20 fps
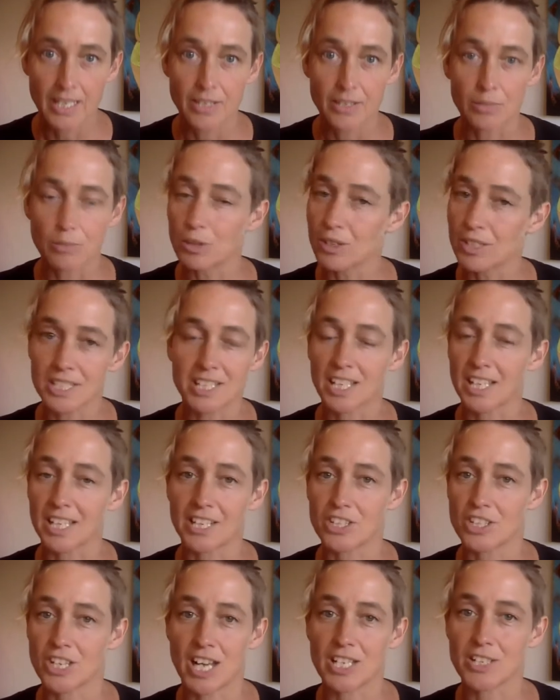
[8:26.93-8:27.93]
The world isn't going
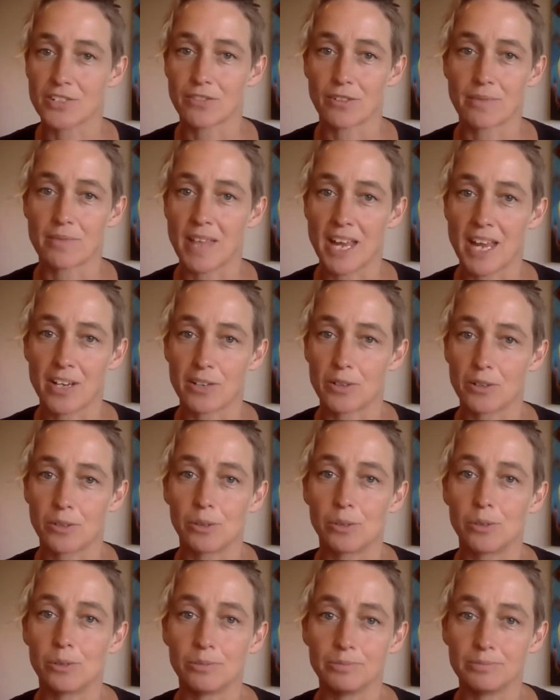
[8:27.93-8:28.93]
to change from that at
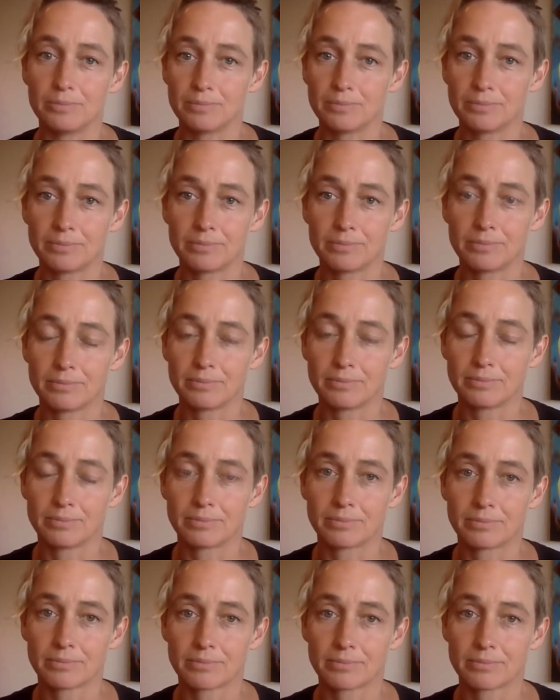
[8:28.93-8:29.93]
all.
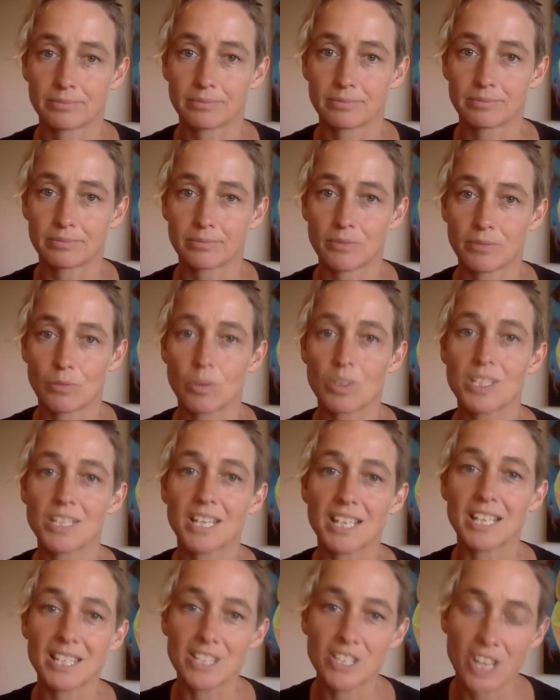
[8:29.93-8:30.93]
What's
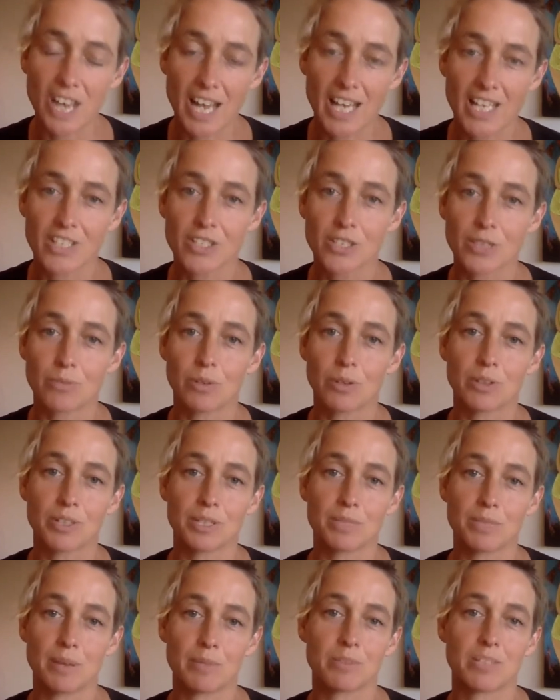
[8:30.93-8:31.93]
going to change the world
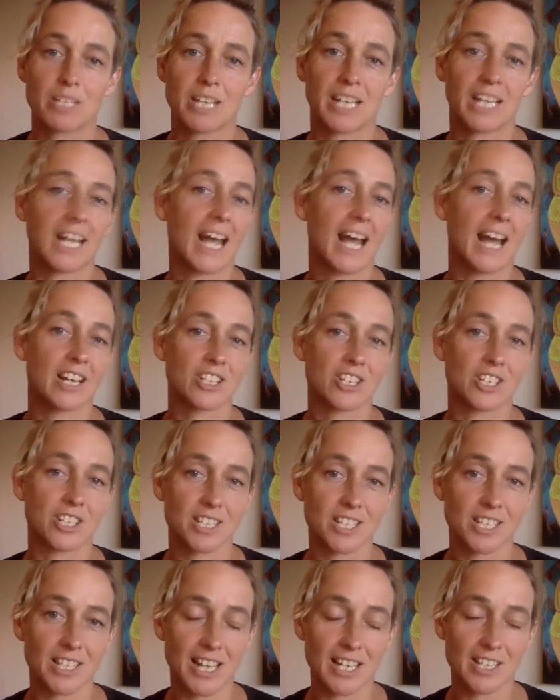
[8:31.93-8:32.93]
is people taking
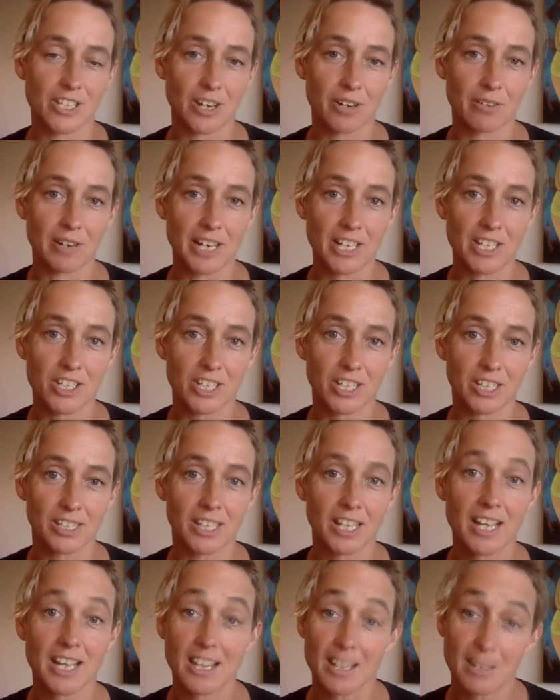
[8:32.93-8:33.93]
actions in that
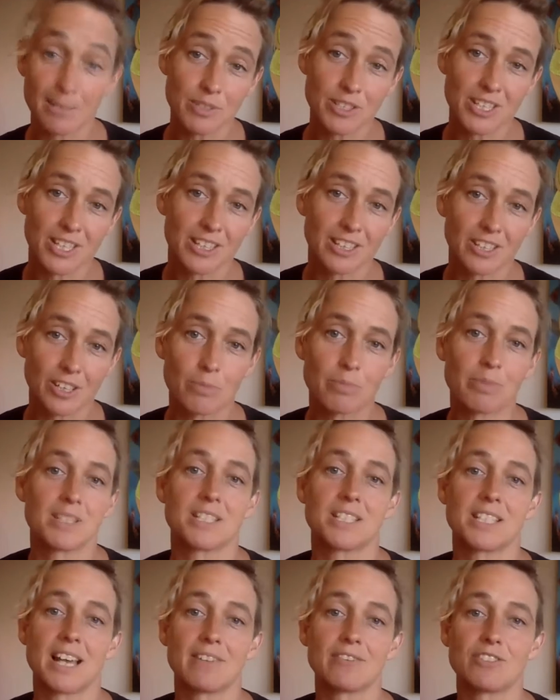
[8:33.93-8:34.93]
direction. And music
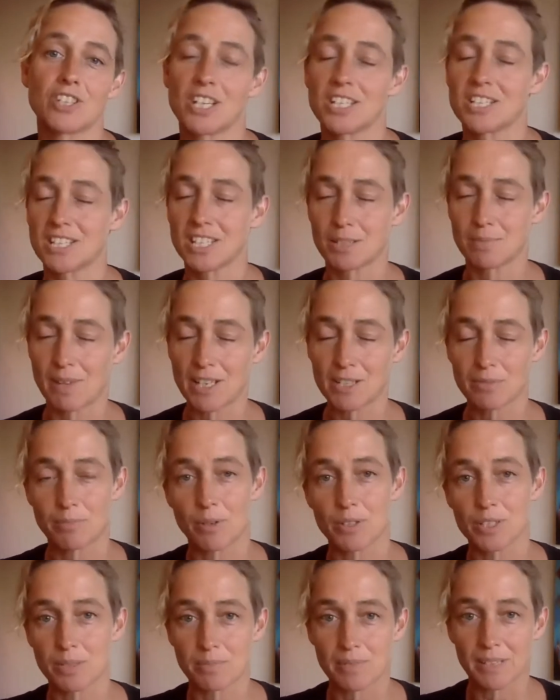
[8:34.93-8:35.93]
therapists have just as much
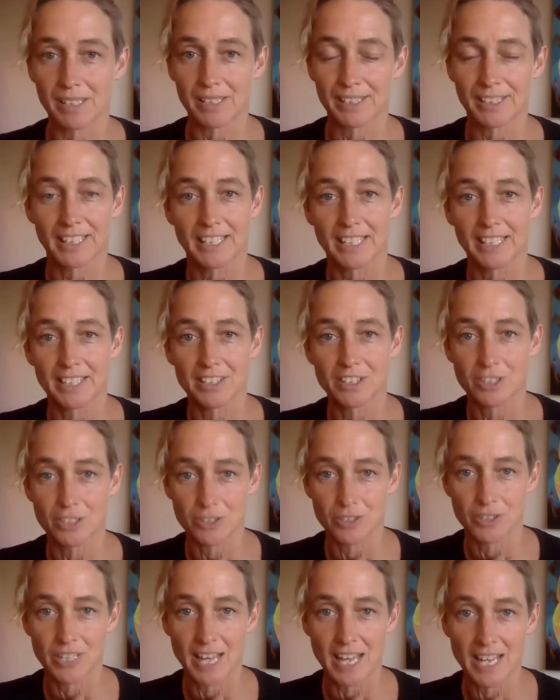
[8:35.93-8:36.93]
possibility to
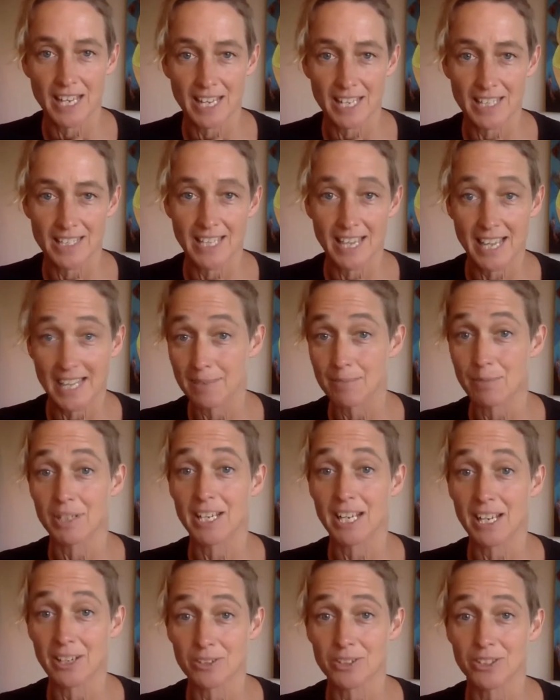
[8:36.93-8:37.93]
do that as
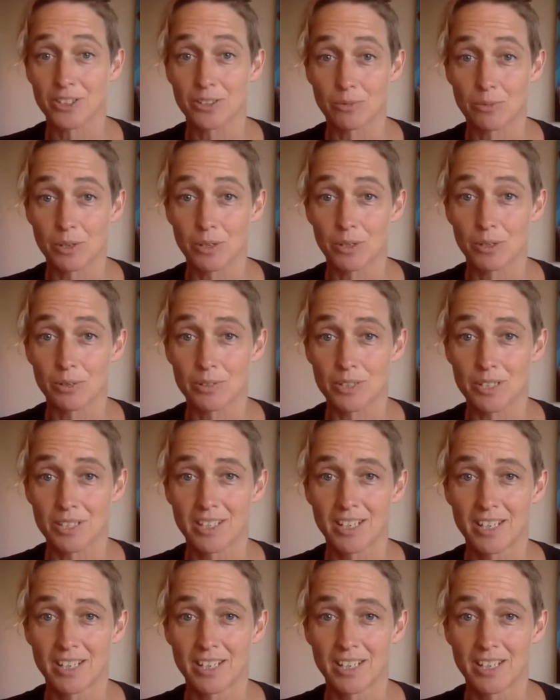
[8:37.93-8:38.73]
anybody else in the world.